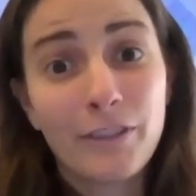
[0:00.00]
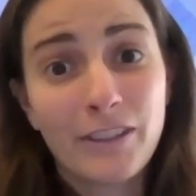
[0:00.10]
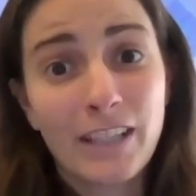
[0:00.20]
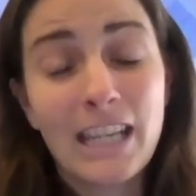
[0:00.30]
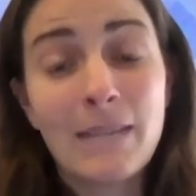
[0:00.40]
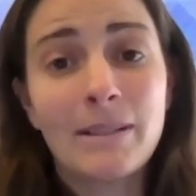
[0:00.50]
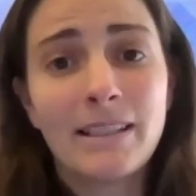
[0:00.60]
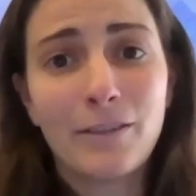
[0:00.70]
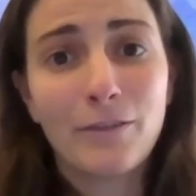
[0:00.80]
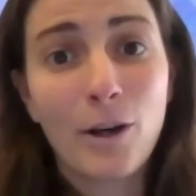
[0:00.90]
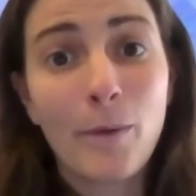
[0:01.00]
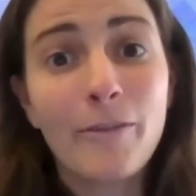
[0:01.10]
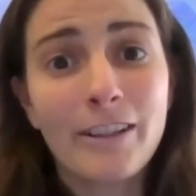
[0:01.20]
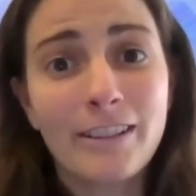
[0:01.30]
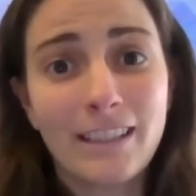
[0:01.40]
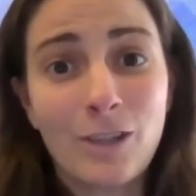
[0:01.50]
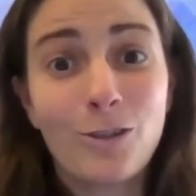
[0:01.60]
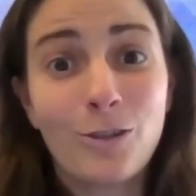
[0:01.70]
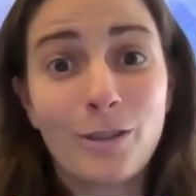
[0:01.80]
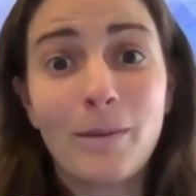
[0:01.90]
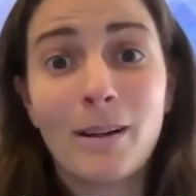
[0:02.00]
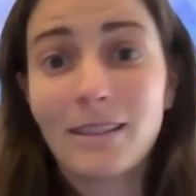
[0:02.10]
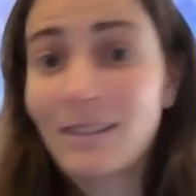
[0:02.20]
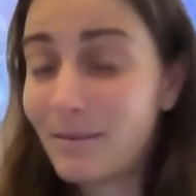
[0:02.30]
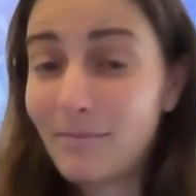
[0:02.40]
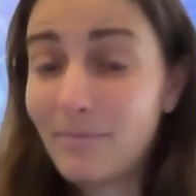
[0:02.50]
esteem and self confidence issues amongst